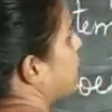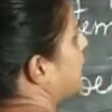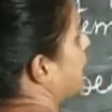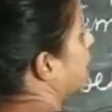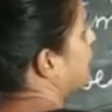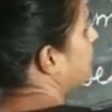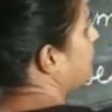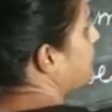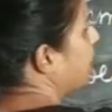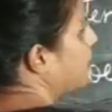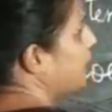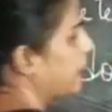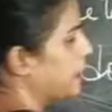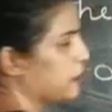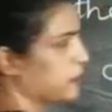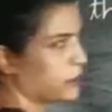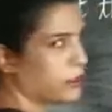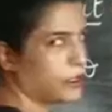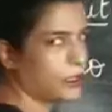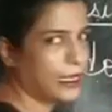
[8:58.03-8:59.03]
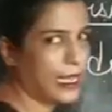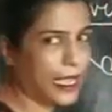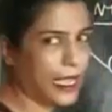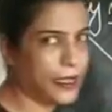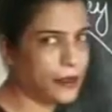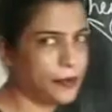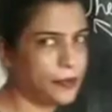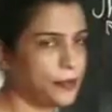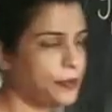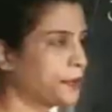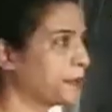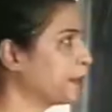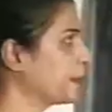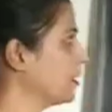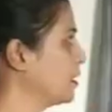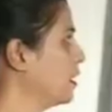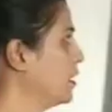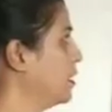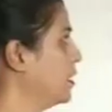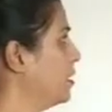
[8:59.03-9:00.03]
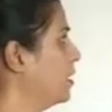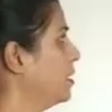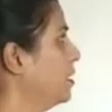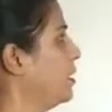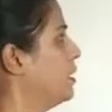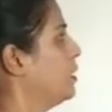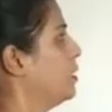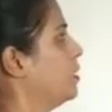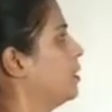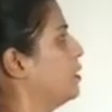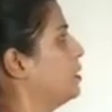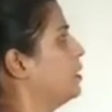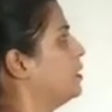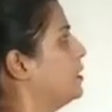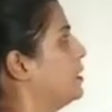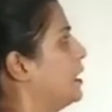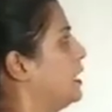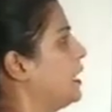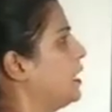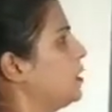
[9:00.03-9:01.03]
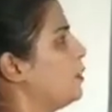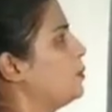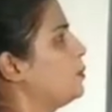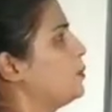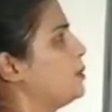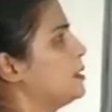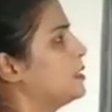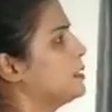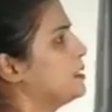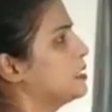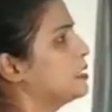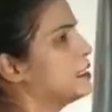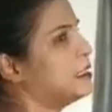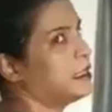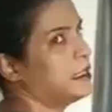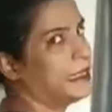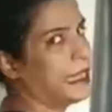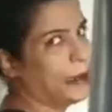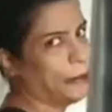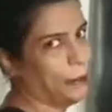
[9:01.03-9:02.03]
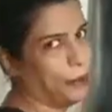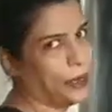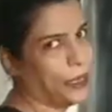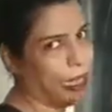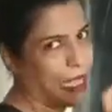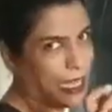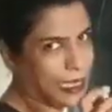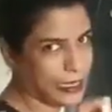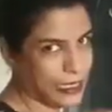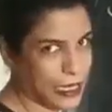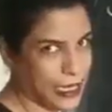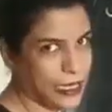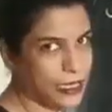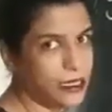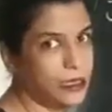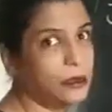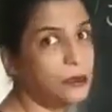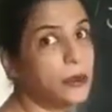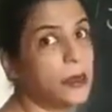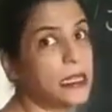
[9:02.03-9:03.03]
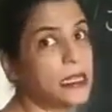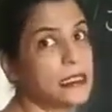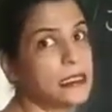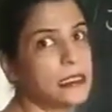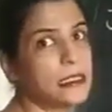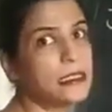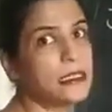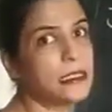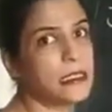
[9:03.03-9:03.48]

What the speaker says: that's my question tag. They visit the temple again in present